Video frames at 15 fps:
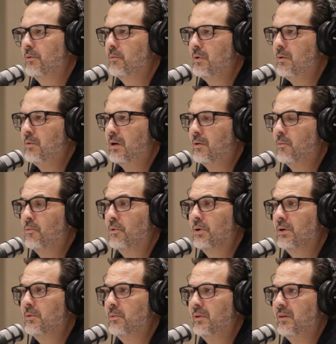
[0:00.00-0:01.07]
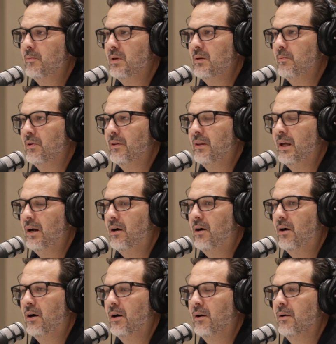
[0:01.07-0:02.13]
we want to work with the people that
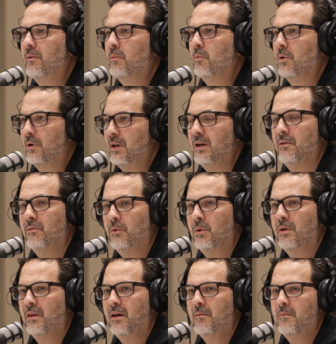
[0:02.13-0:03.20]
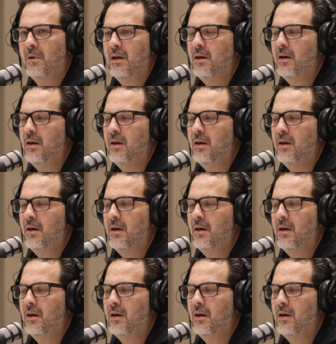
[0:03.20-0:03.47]
are working for them.